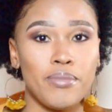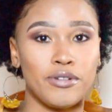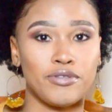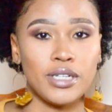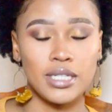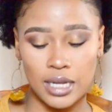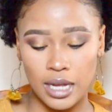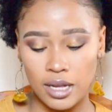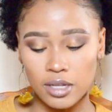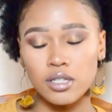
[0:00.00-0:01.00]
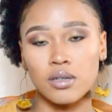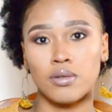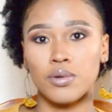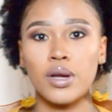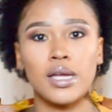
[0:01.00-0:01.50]
perfect
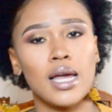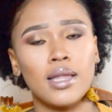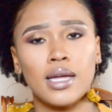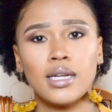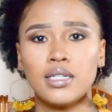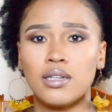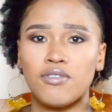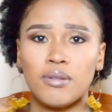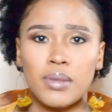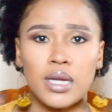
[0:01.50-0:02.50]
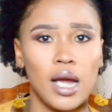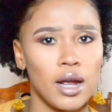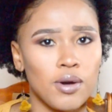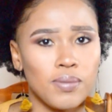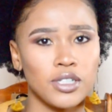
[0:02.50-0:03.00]
so yeah that is it for me I
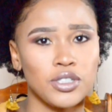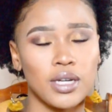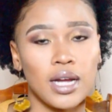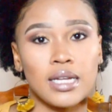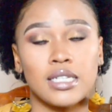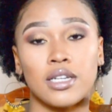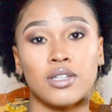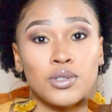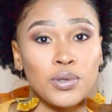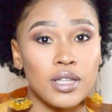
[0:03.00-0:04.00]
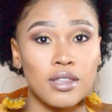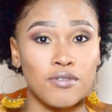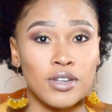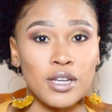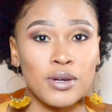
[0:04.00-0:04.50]
hope that you guys enjoyed the
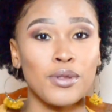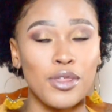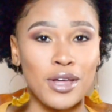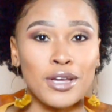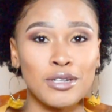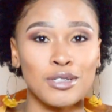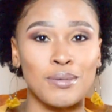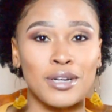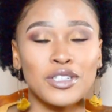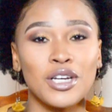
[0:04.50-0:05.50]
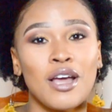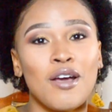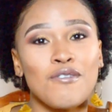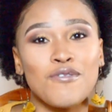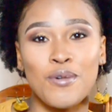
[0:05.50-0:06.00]
video thank you so much
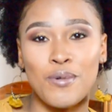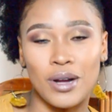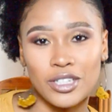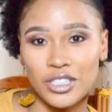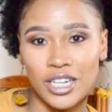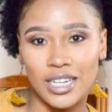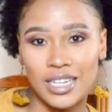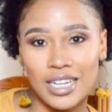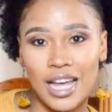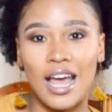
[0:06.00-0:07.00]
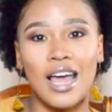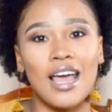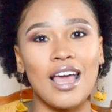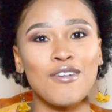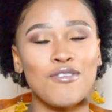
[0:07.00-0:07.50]
for watching
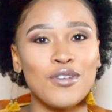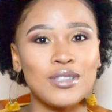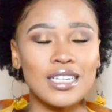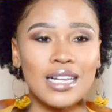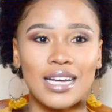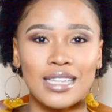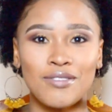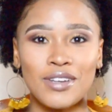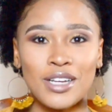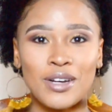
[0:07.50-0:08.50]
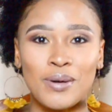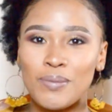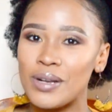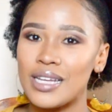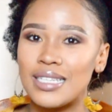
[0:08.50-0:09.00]
if you did like the video
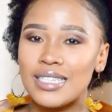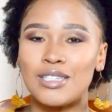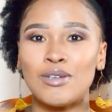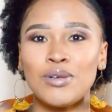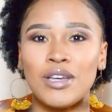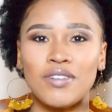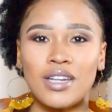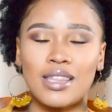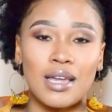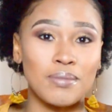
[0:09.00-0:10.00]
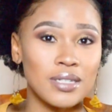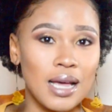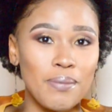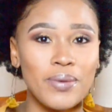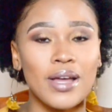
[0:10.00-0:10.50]
please do give it a thumbs
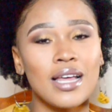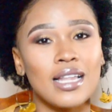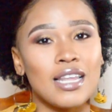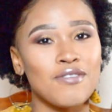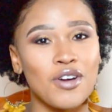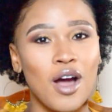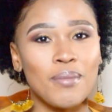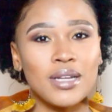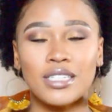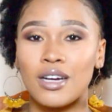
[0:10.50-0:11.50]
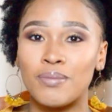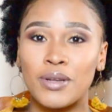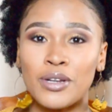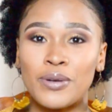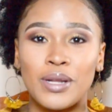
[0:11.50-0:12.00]
up leave a comment down
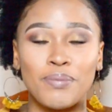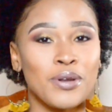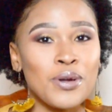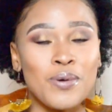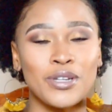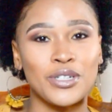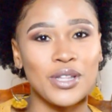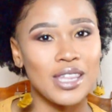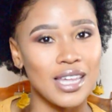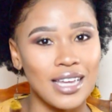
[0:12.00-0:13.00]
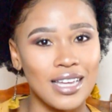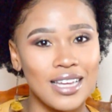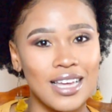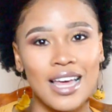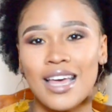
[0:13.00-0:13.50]
below let me know what you think
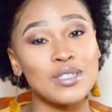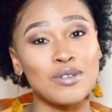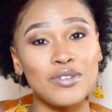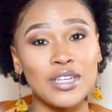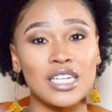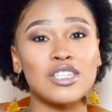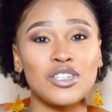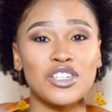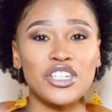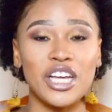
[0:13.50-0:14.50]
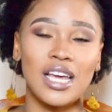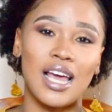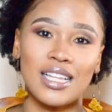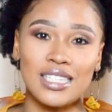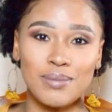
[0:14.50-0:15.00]
don't forget to
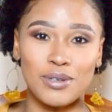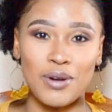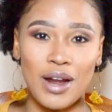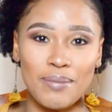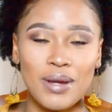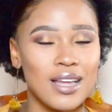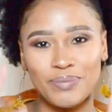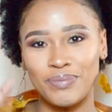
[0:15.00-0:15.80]
share and subscribe